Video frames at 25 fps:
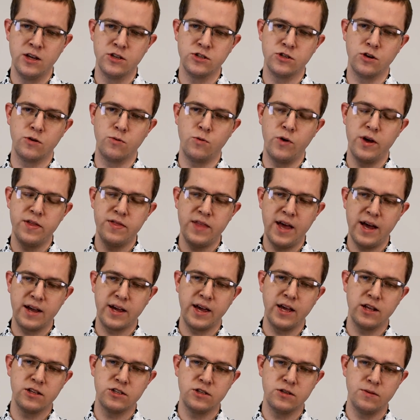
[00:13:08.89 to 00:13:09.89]
So when
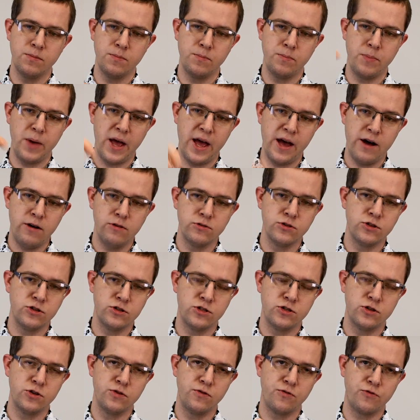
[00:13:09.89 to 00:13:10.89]
that gets
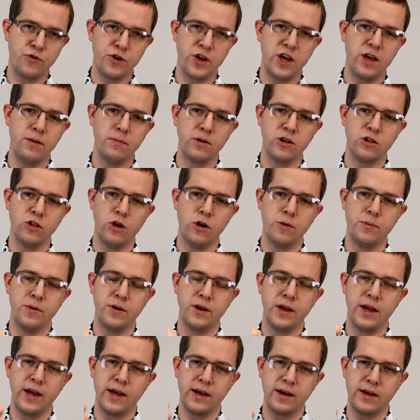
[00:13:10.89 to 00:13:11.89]
bound to free
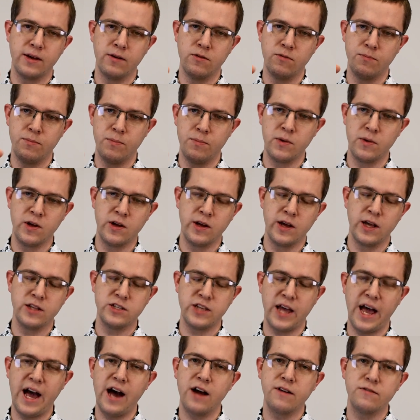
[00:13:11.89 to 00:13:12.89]
hemoglobin, it
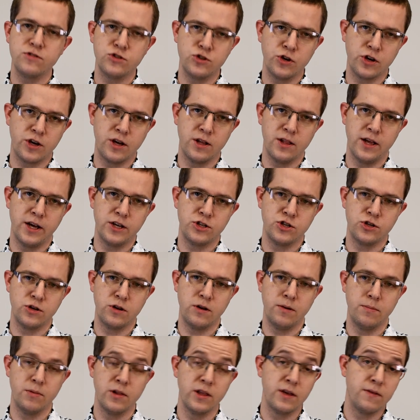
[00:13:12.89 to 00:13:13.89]
gets out of circulation,
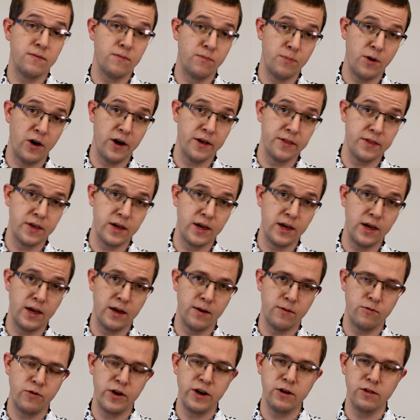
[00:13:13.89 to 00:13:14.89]
I believe, by the
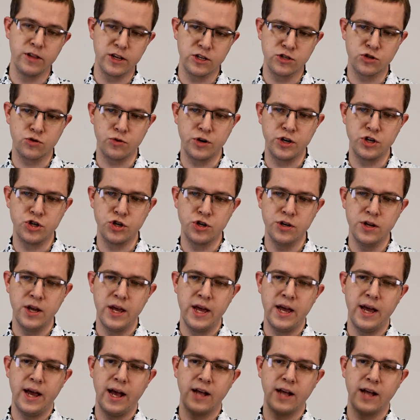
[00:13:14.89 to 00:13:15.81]
renal excretion,